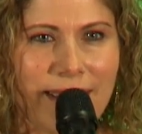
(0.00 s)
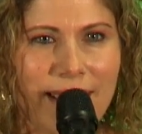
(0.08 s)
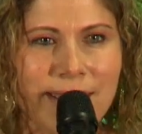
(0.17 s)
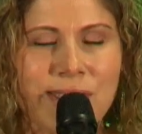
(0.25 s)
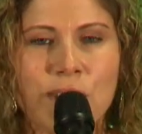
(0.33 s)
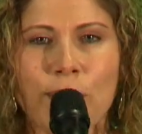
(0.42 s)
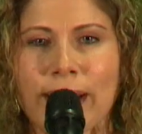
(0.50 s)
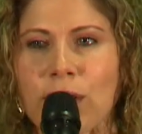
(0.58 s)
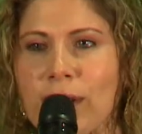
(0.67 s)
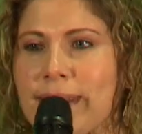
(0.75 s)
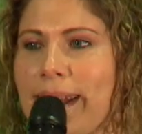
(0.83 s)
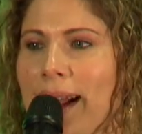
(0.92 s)
And so I
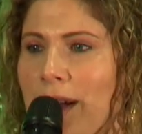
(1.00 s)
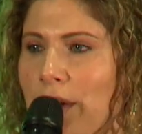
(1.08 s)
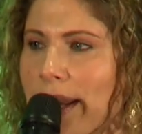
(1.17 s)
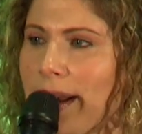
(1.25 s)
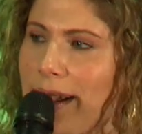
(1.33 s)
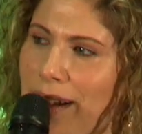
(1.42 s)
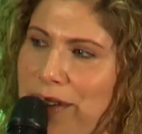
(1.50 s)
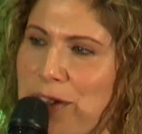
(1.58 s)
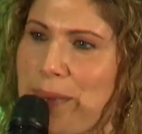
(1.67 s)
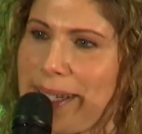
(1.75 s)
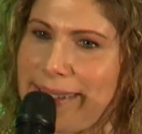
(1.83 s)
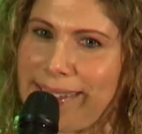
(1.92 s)
looked at how can I
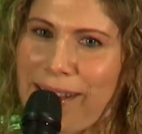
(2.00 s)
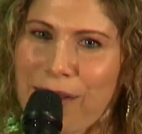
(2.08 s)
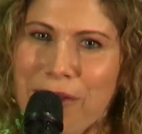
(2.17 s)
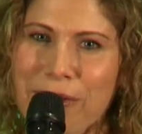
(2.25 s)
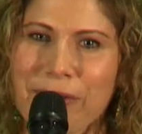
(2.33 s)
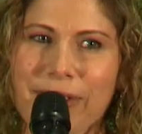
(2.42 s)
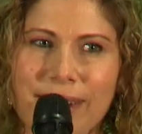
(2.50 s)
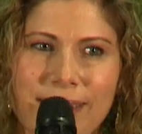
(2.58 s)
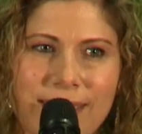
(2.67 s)
honor myself?